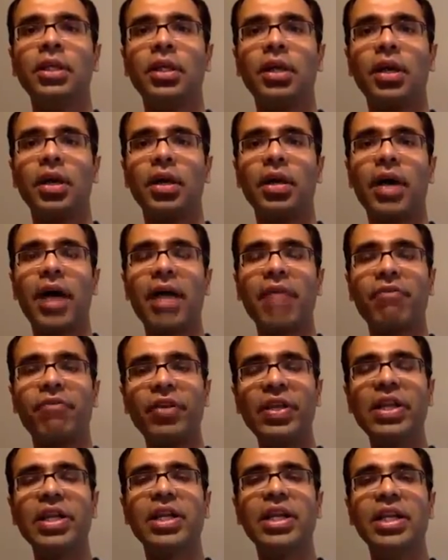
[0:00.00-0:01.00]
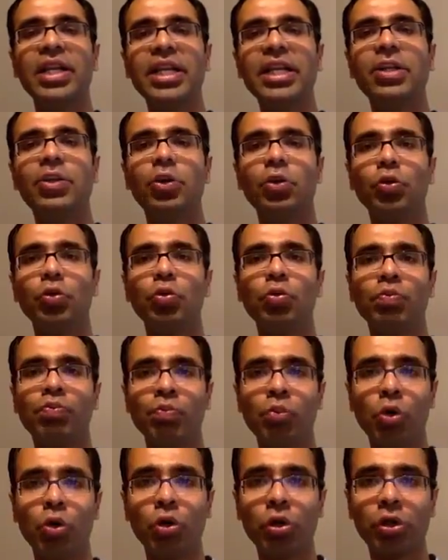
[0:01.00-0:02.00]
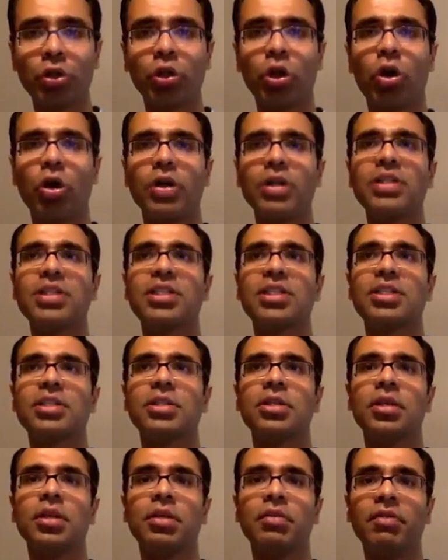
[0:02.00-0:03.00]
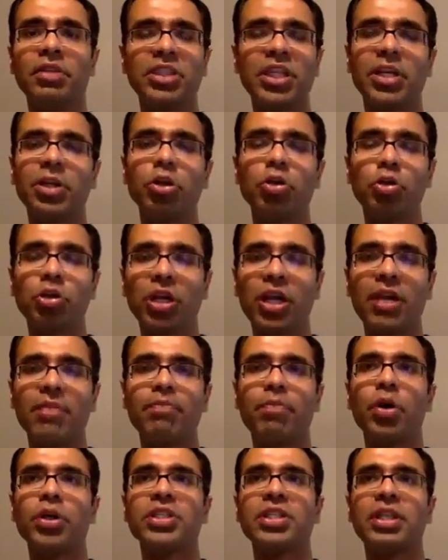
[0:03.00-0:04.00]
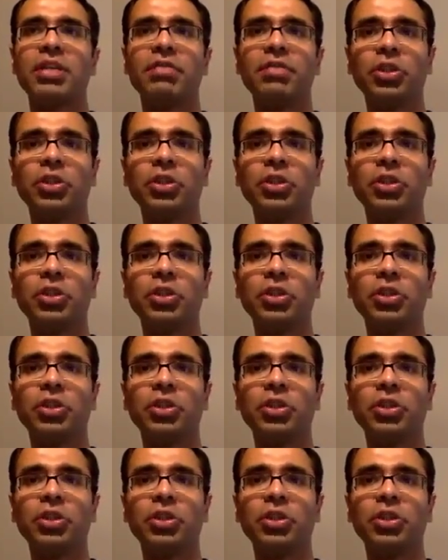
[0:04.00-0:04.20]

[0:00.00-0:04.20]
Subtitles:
I feel it will lead to more thoughts which are neutral and positive,